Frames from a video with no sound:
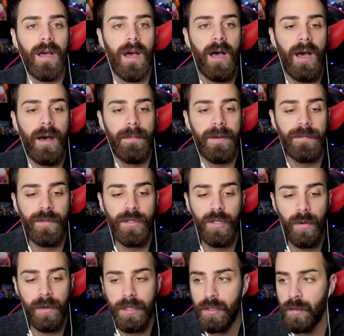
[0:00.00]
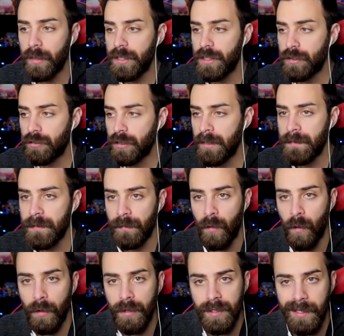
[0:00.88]
Uh, but if you do want to join streams,
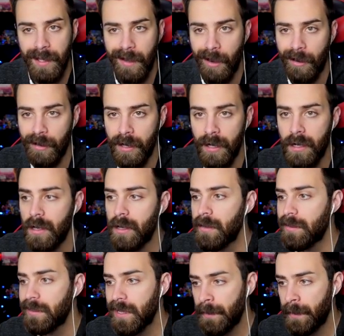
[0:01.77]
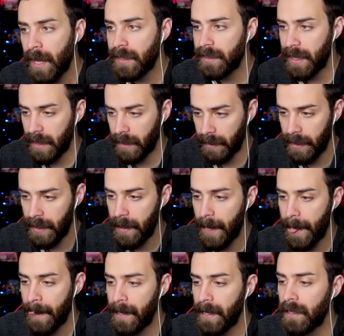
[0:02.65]
of course, they are
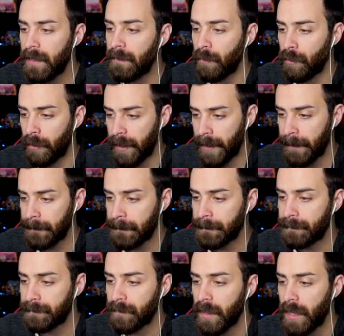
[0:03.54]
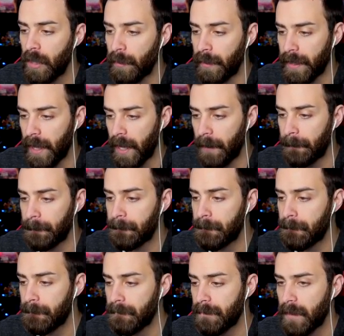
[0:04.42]
semi-daily in the morning. Here we go.
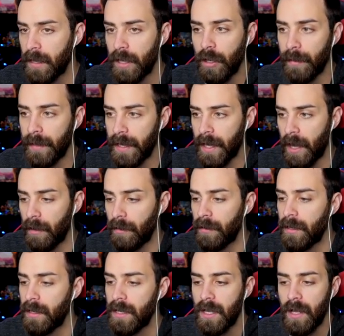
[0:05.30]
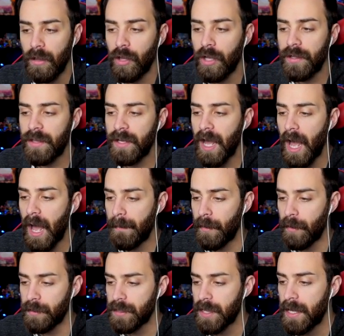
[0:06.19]
Here we go. Look at the
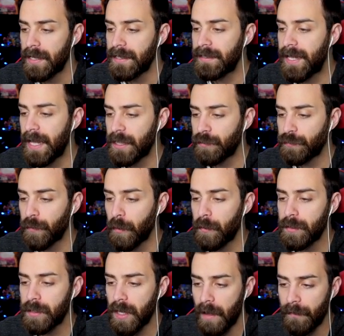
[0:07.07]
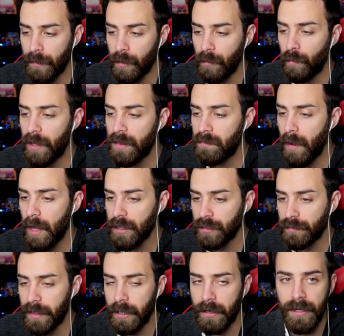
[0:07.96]
combos. Ditch Rose Lover with
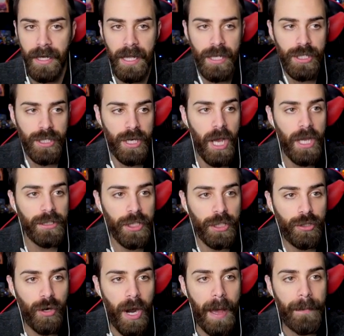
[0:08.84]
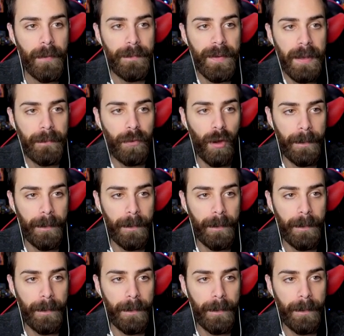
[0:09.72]
Monster Reincarnation to grab a big